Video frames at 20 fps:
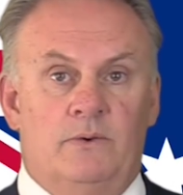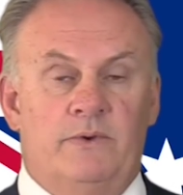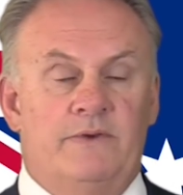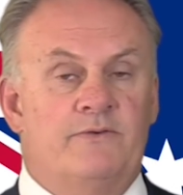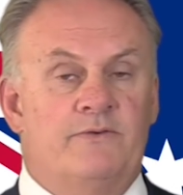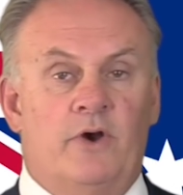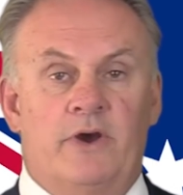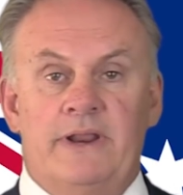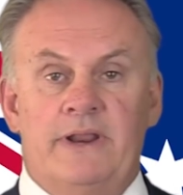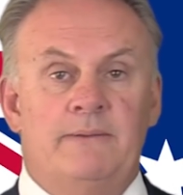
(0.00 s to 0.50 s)

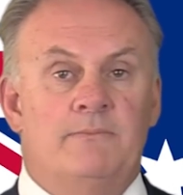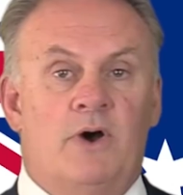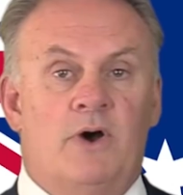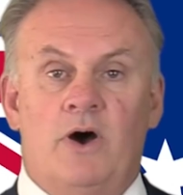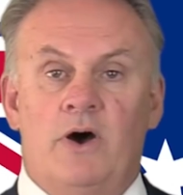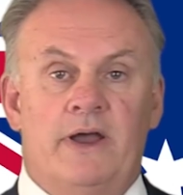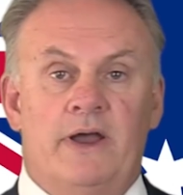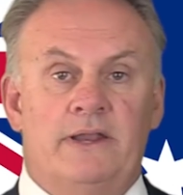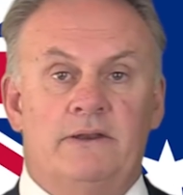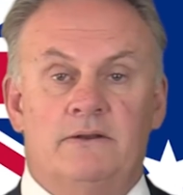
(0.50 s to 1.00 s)
We've got in
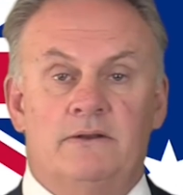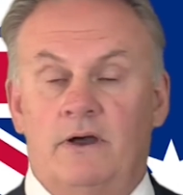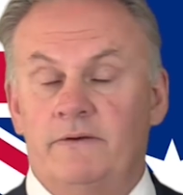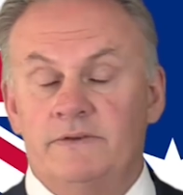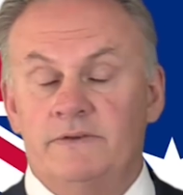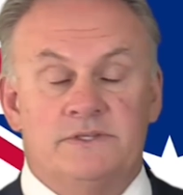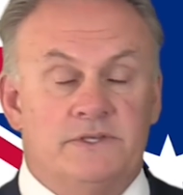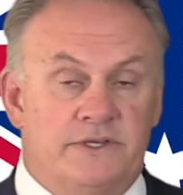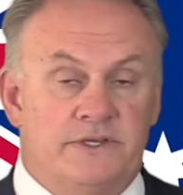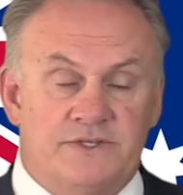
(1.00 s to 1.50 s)
mind,
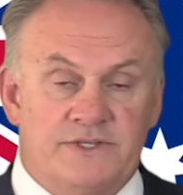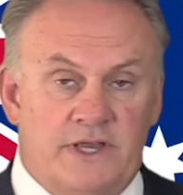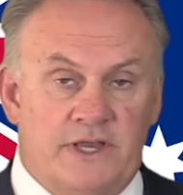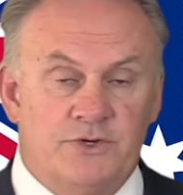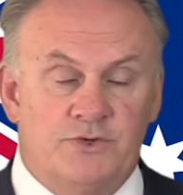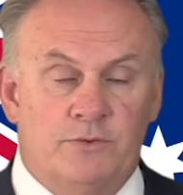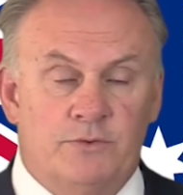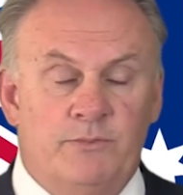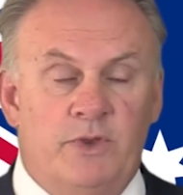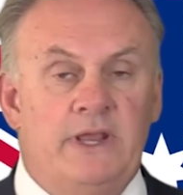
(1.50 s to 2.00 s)
obviously, a
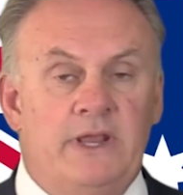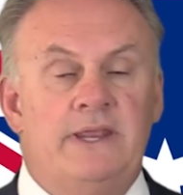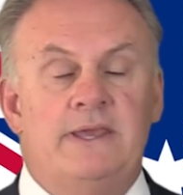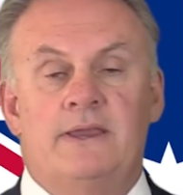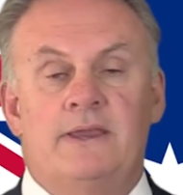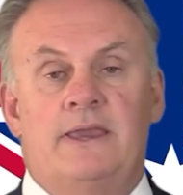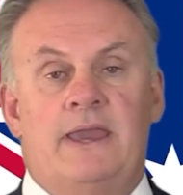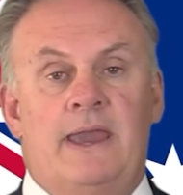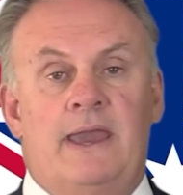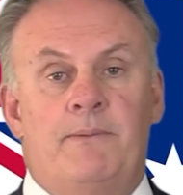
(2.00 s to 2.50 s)
social
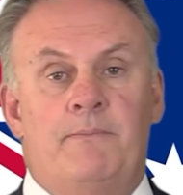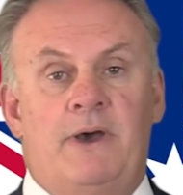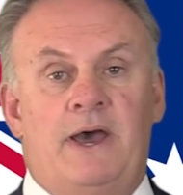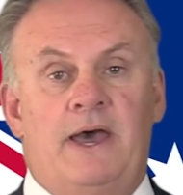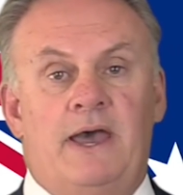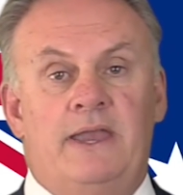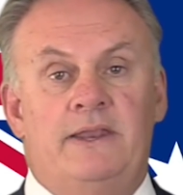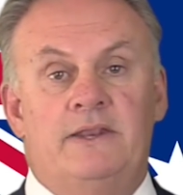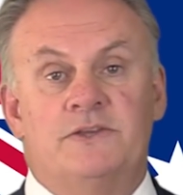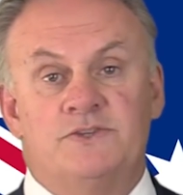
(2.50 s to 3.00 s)
media
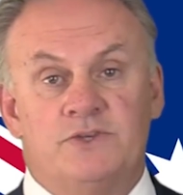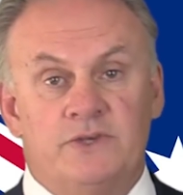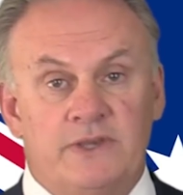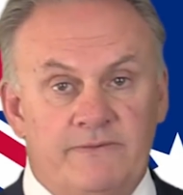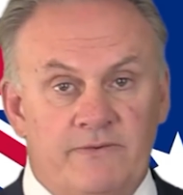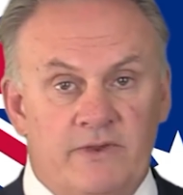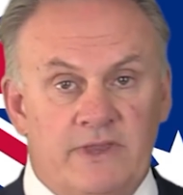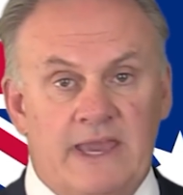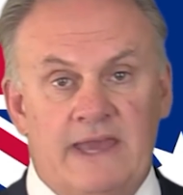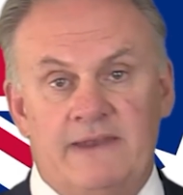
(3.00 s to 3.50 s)
campaign, a
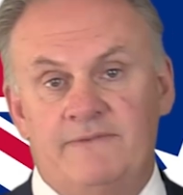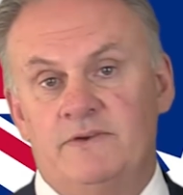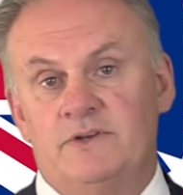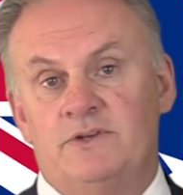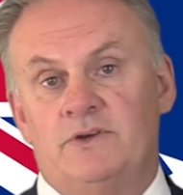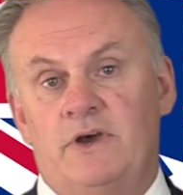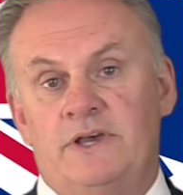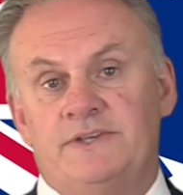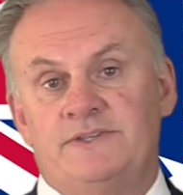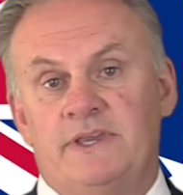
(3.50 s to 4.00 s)
TV
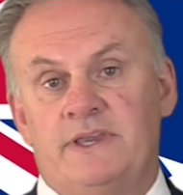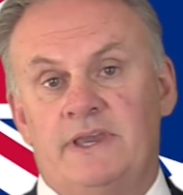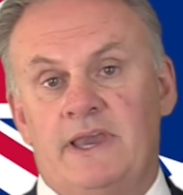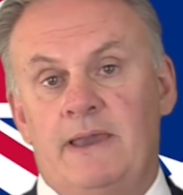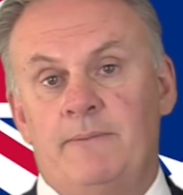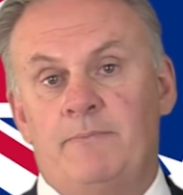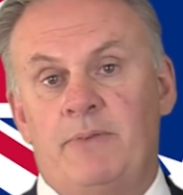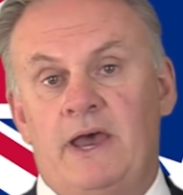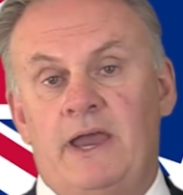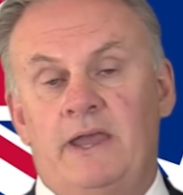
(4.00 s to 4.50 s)
advertising
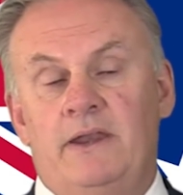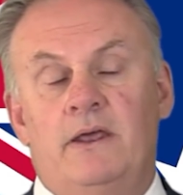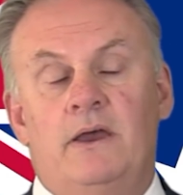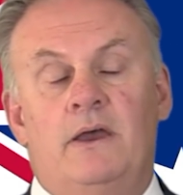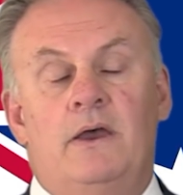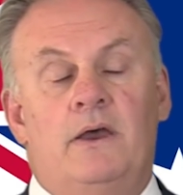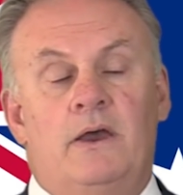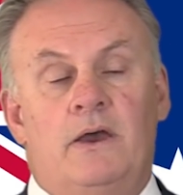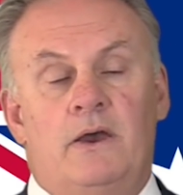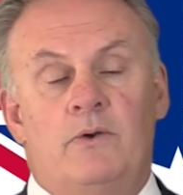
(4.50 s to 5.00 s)
campaign,
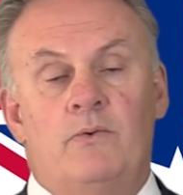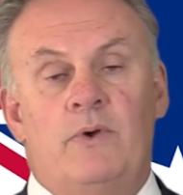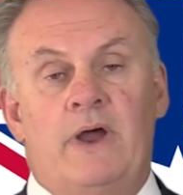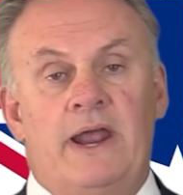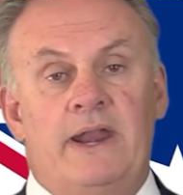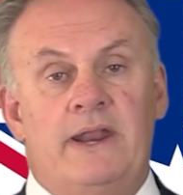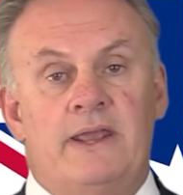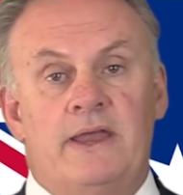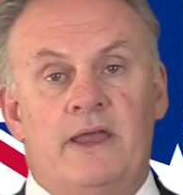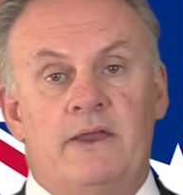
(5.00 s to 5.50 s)
a
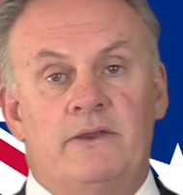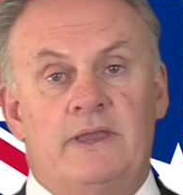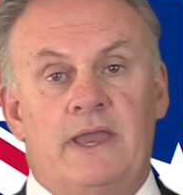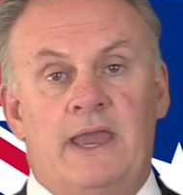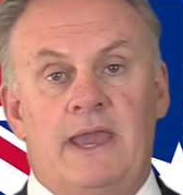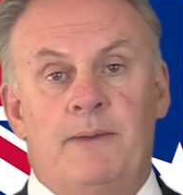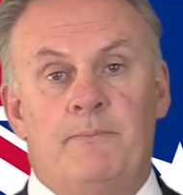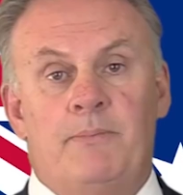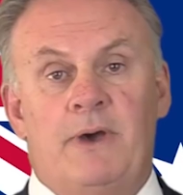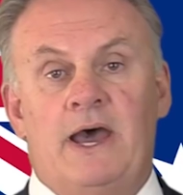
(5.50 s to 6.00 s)
radio
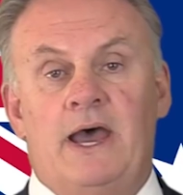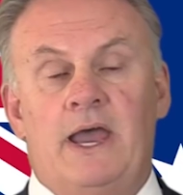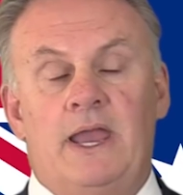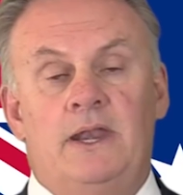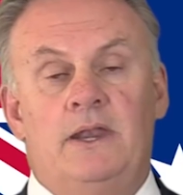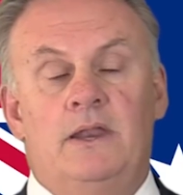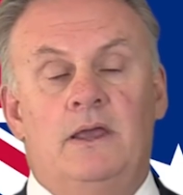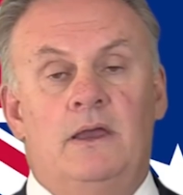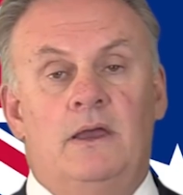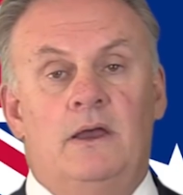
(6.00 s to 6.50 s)

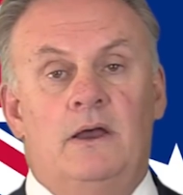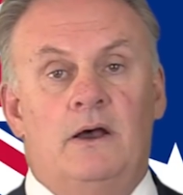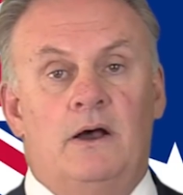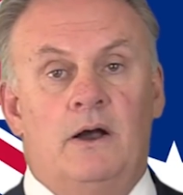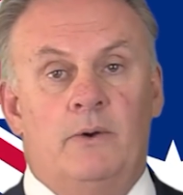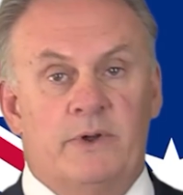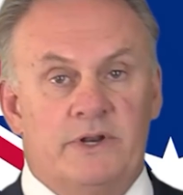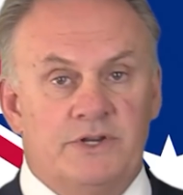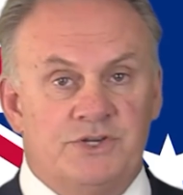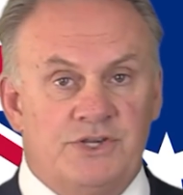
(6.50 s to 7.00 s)
campaign.
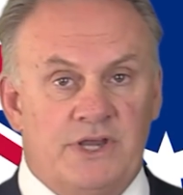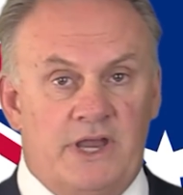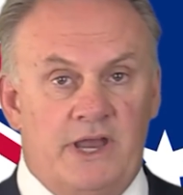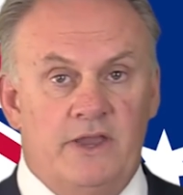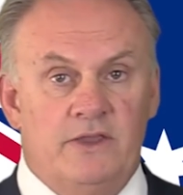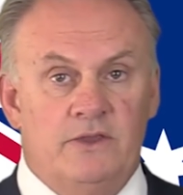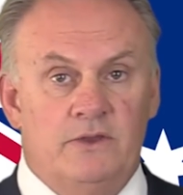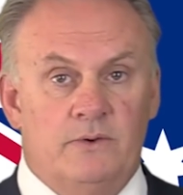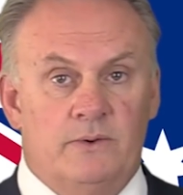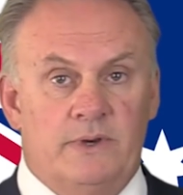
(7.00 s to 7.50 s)
I want to
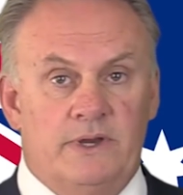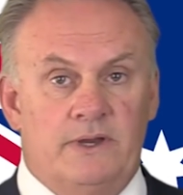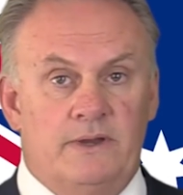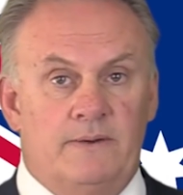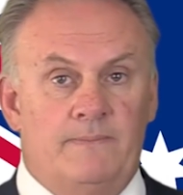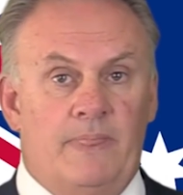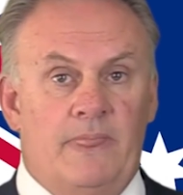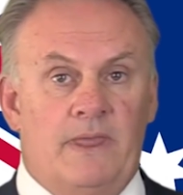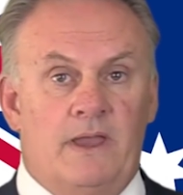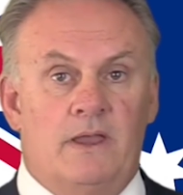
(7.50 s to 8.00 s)
show you
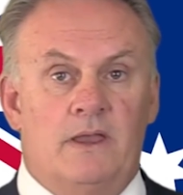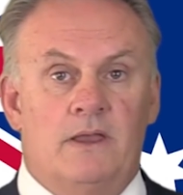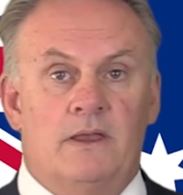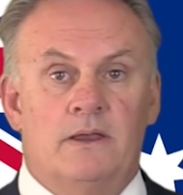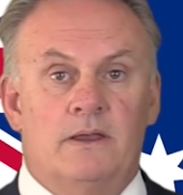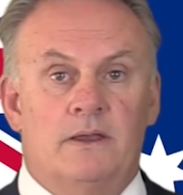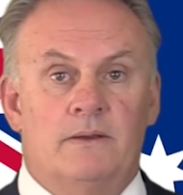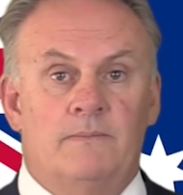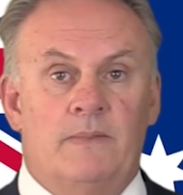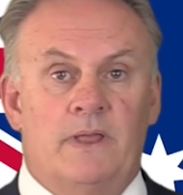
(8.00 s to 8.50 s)

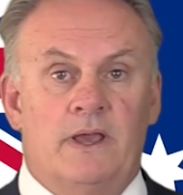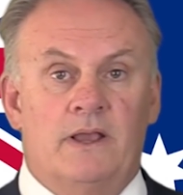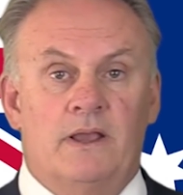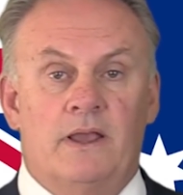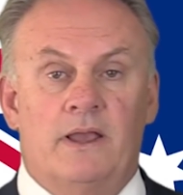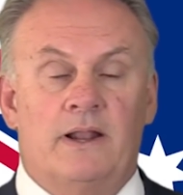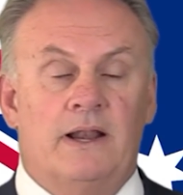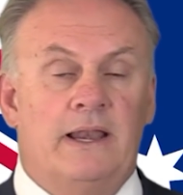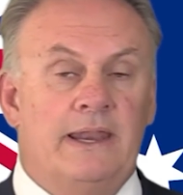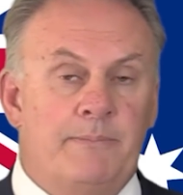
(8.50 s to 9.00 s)

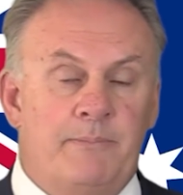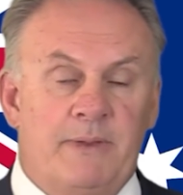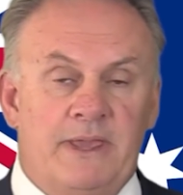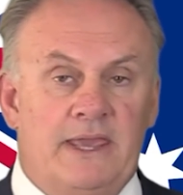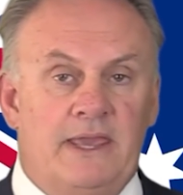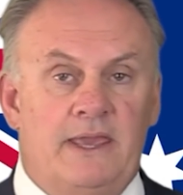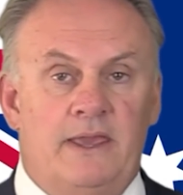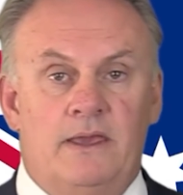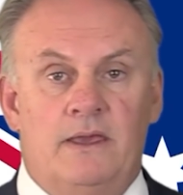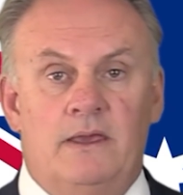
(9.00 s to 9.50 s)
a clip
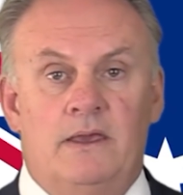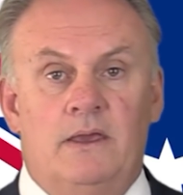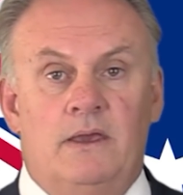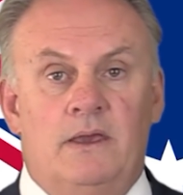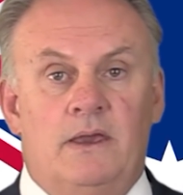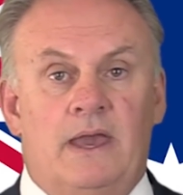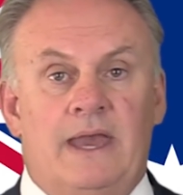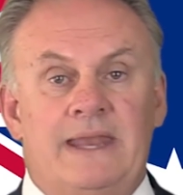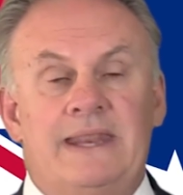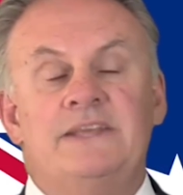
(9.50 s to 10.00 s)
here,
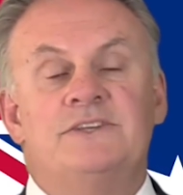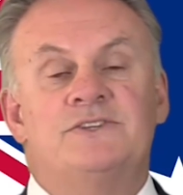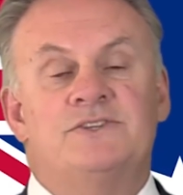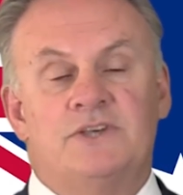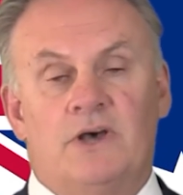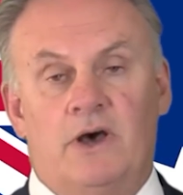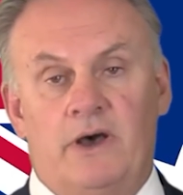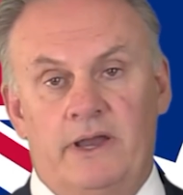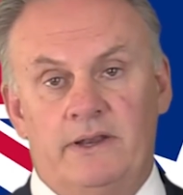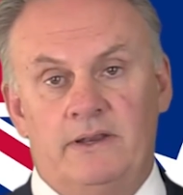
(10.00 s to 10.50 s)
an
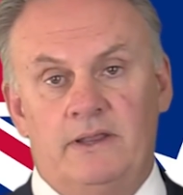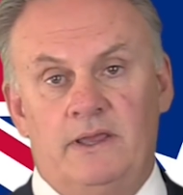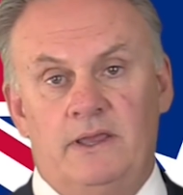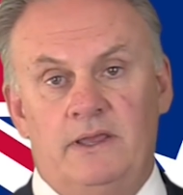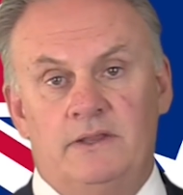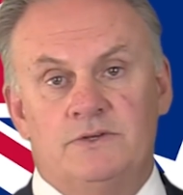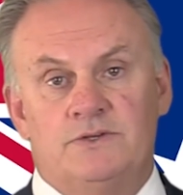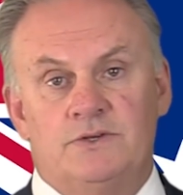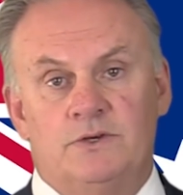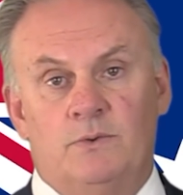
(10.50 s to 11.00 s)
insight
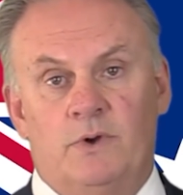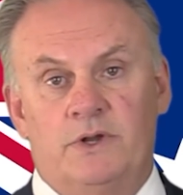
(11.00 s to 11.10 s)
into